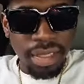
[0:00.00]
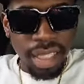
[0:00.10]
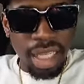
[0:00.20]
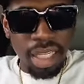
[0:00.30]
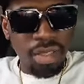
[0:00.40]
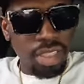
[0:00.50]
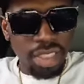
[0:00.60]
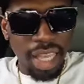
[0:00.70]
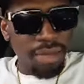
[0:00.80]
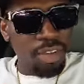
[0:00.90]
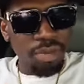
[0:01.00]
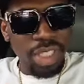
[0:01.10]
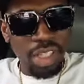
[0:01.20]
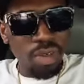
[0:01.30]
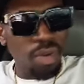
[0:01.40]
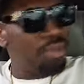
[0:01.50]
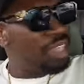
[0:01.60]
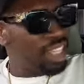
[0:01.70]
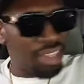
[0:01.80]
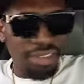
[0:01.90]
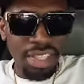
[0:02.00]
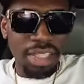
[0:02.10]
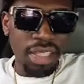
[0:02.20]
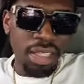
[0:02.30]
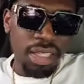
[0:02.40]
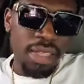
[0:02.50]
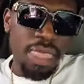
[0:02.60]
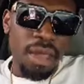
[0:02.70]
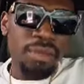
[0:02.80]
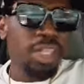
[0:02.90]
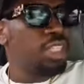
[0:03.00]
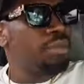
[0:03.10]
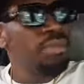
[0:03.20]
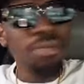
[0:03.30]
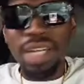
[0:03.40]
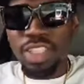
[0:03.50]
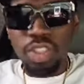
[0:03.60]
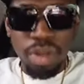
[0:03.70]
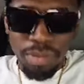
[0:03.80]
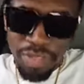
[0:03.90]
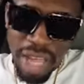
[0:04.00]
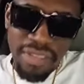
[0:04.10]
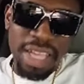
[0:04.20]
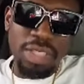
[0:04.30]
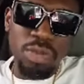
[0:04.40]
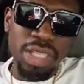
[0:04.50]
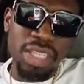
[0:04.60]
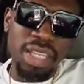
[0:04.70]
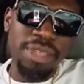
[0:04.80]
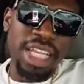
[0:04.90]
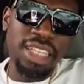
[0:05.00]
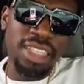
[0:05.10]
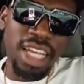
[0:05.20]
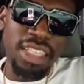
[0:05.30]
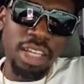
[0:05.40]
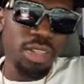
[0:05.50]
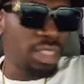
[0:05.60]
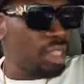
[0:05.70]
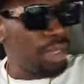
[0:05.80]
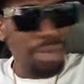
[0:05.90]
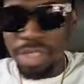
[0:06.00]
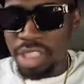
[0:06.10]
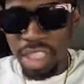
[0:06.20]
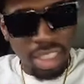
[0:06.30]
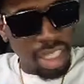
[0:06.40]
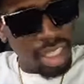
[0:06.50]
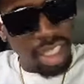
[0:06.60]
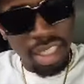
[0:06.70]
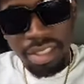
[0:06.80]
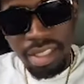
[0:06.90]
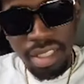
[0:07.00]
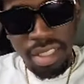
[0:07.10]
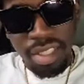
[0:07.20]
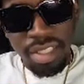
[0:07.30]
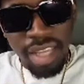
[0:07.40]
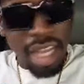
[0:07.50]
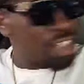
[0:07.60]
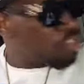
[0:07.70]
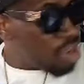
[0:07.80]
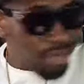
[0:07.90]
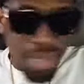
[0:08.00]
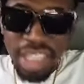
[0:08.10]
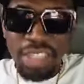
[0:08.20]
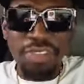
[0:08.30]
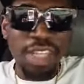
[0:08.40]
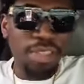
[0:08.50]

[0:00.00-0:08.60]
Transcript: And lunchtime now, I don't know where I get feed. I'm going to boom and chew up five ice sweet to them in ice cream. It's a customer appreciation day. And scrambling feet.